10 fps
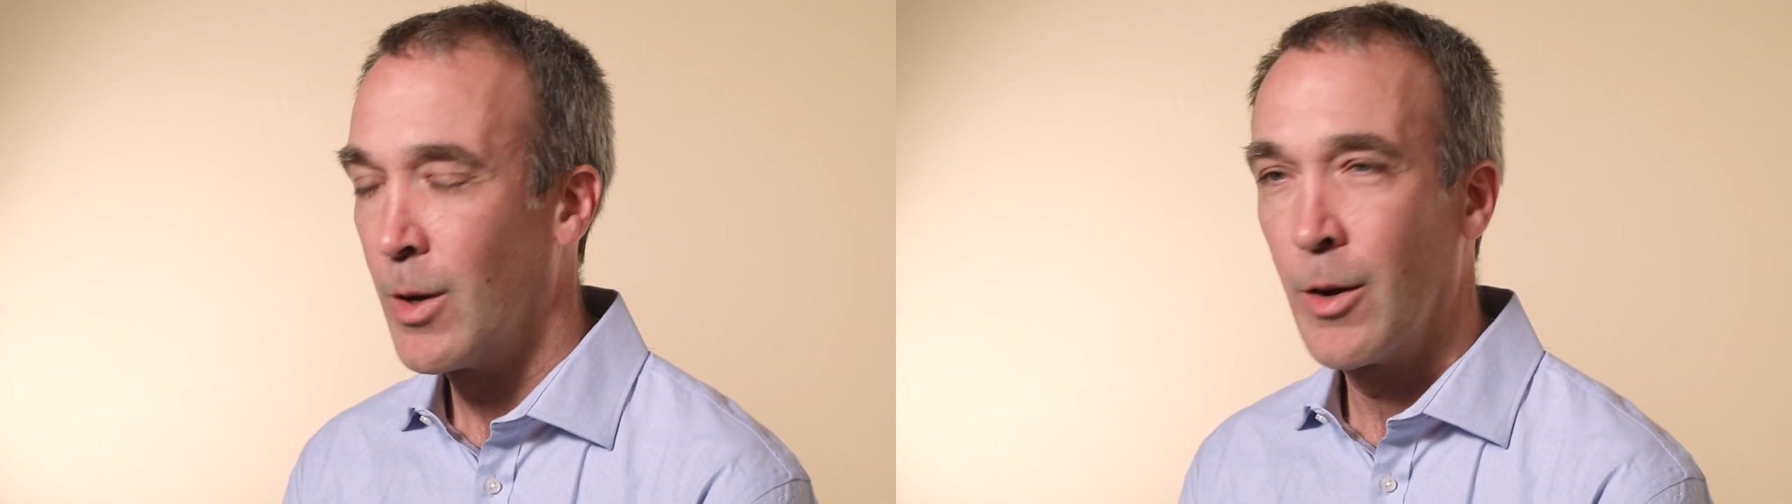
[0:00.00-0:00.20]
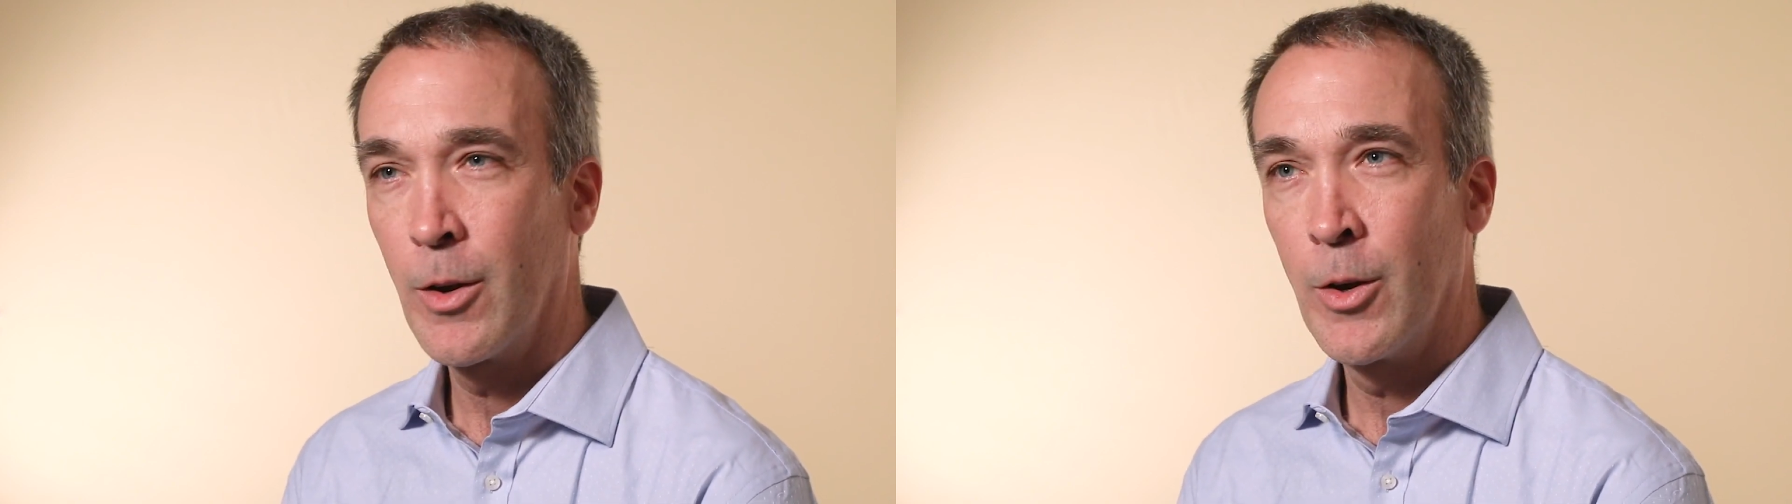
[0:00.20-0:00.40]

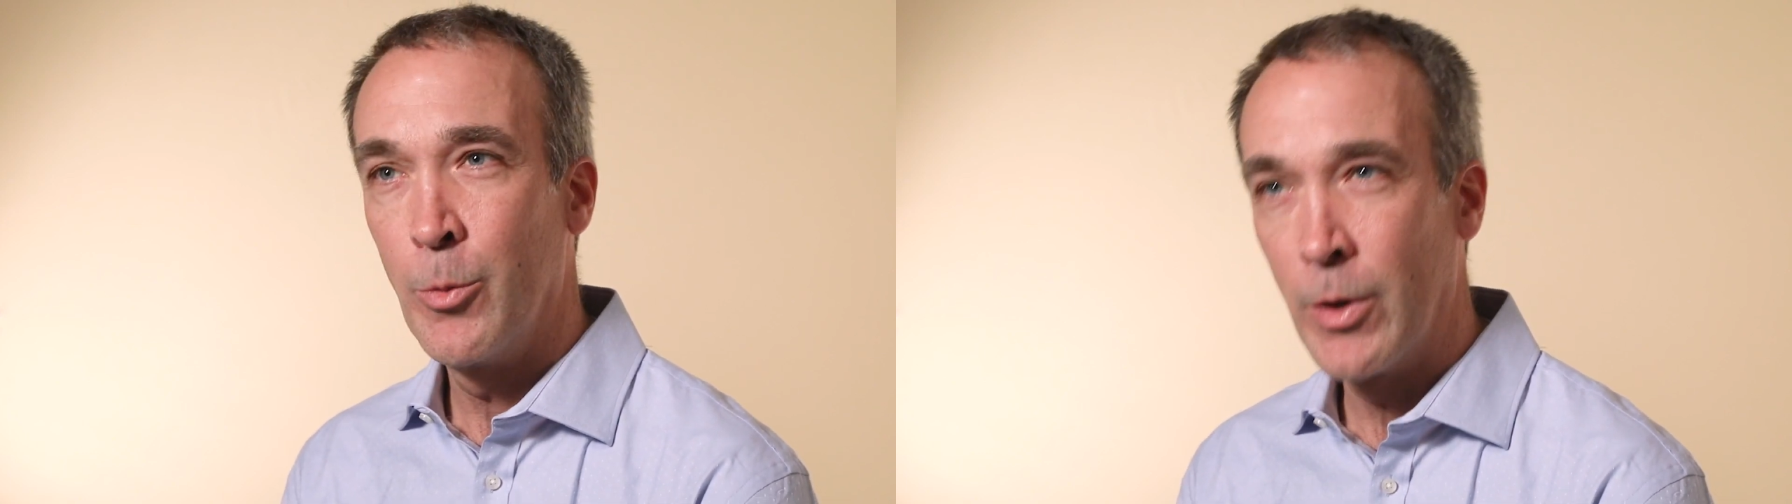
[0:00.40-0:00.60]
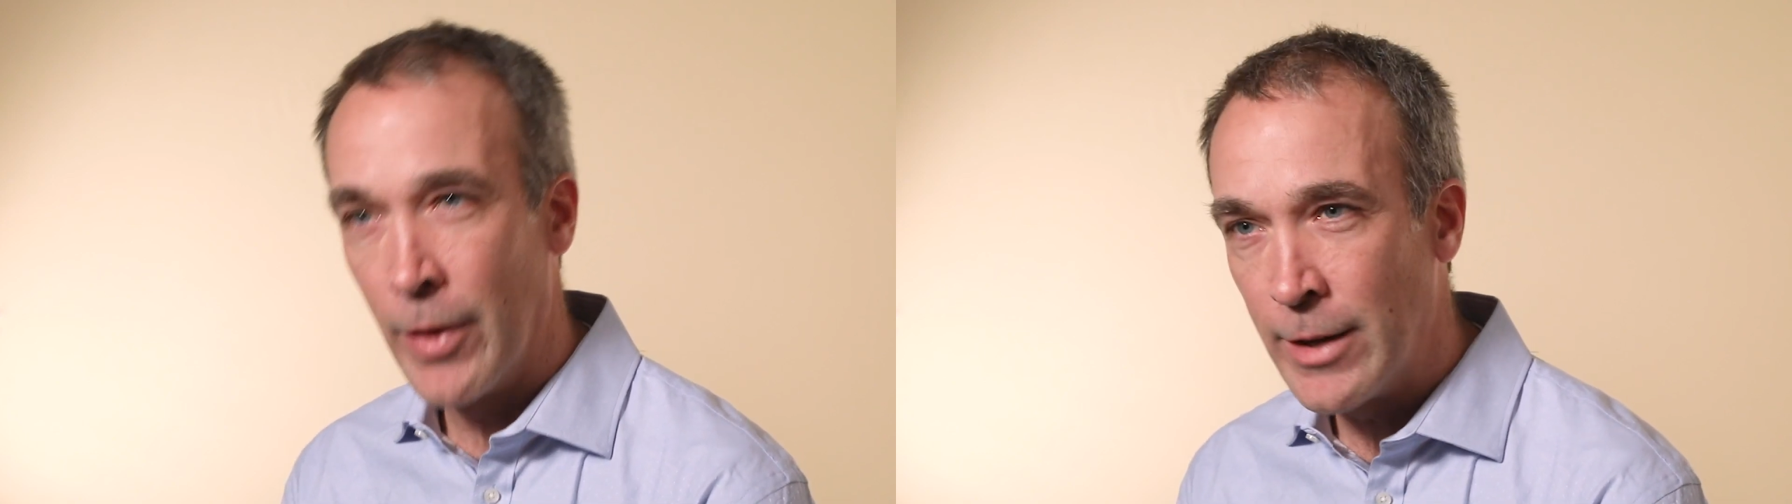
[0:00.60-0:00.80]
a good
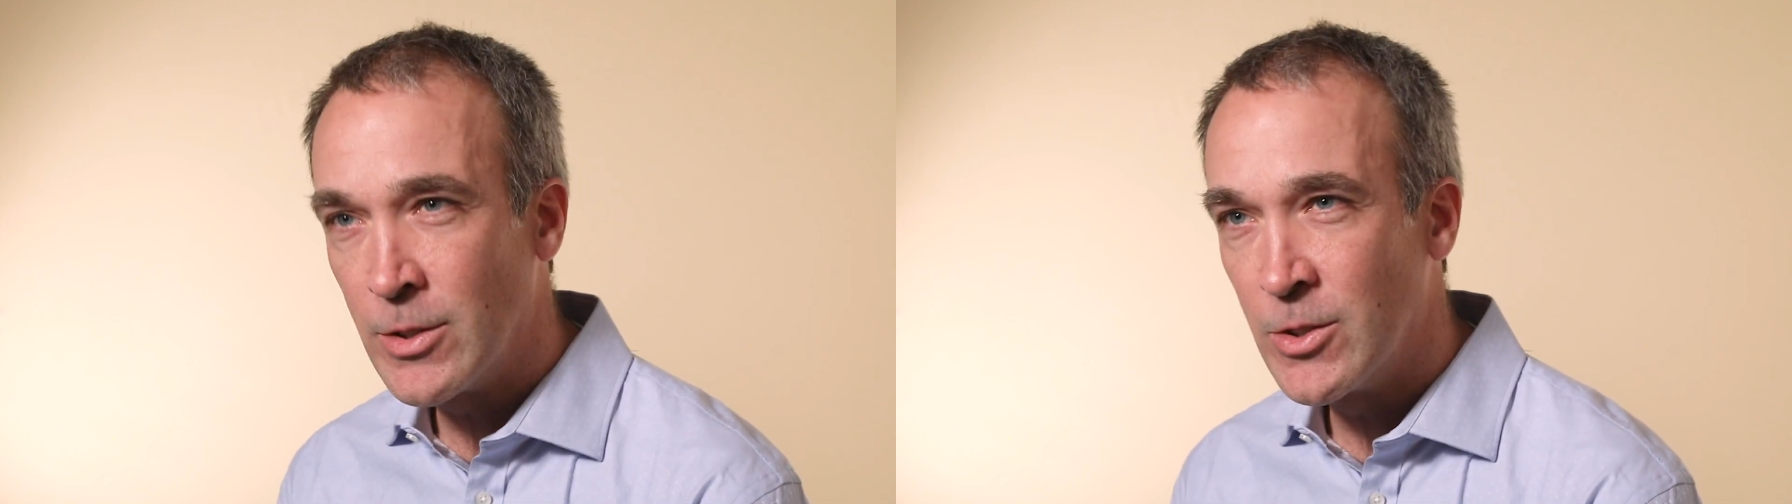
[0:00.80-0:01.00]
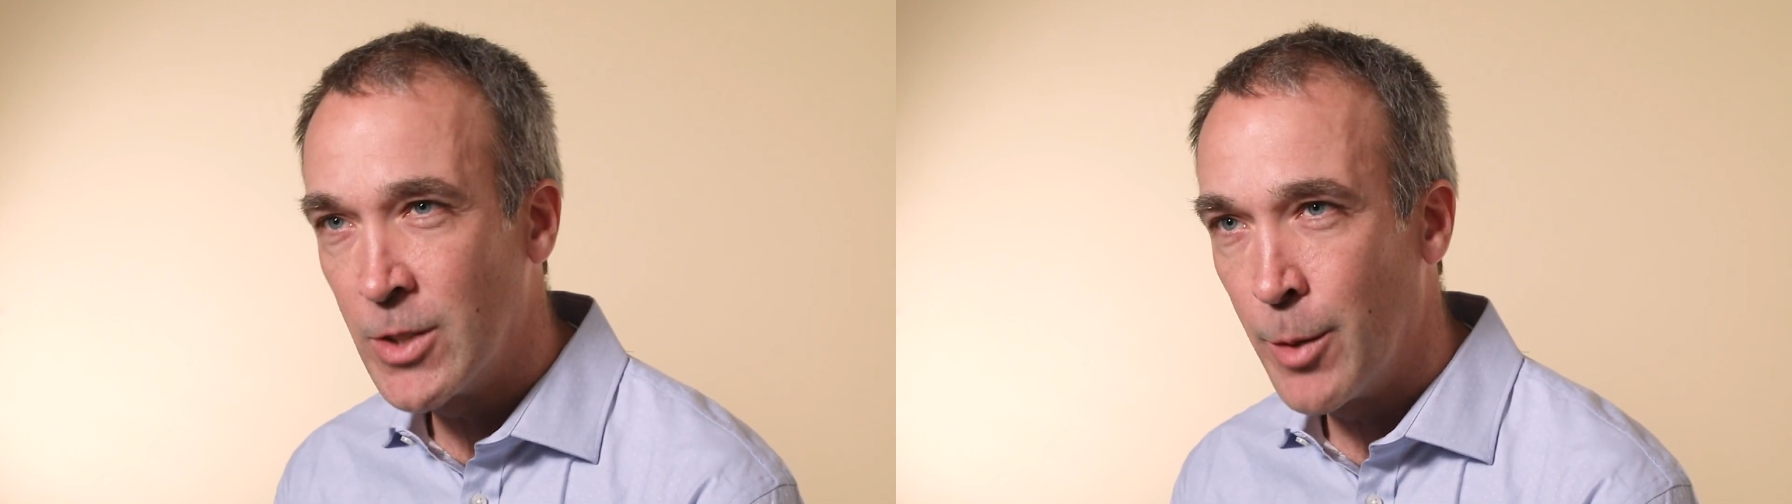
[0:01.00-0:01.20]

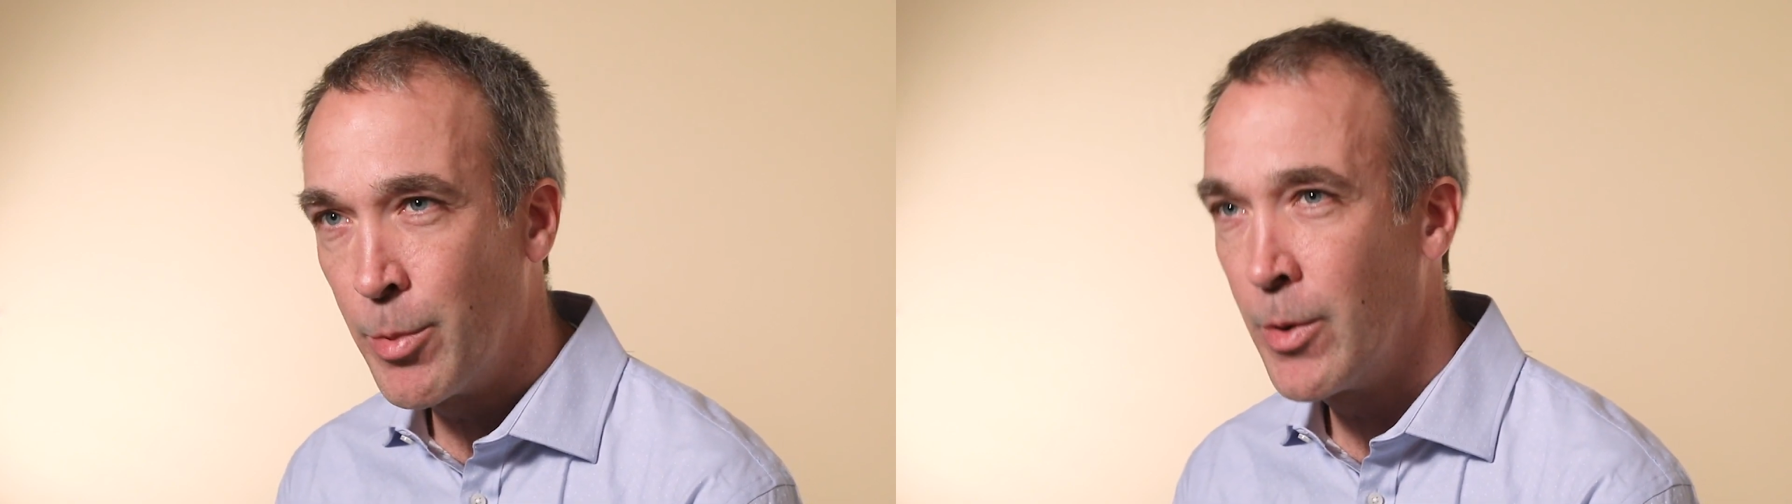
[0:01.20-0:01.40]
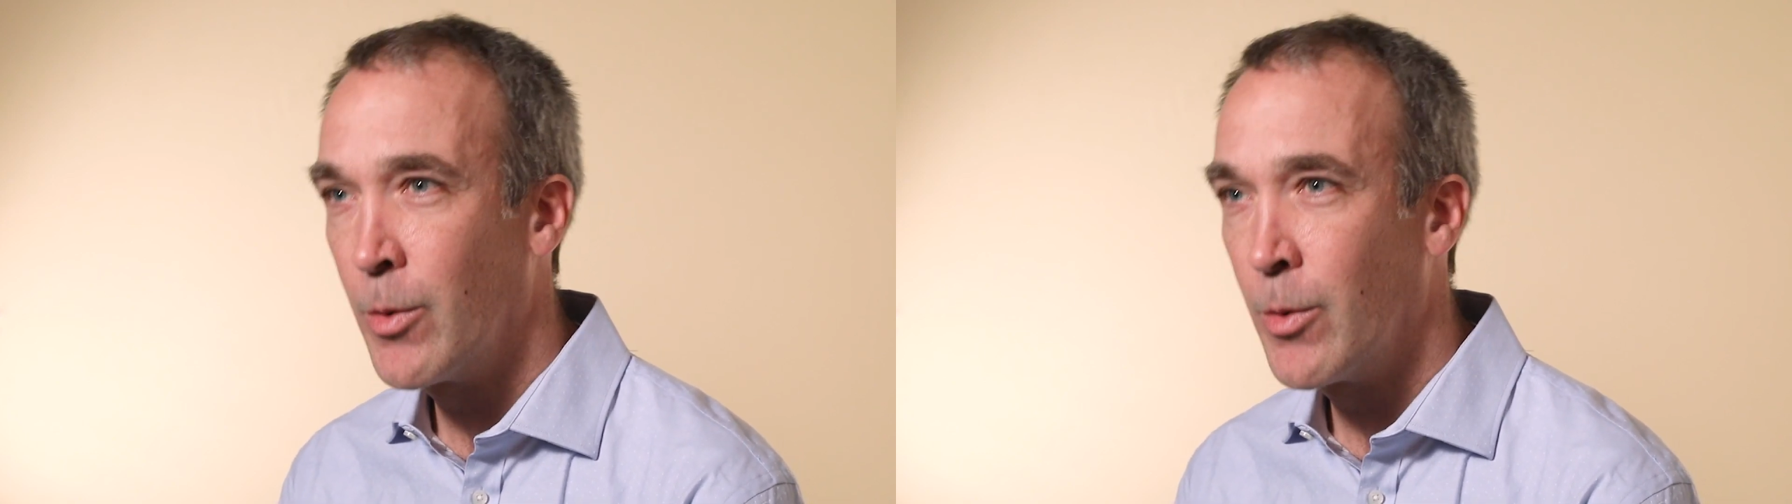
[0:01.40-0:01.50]
relationship,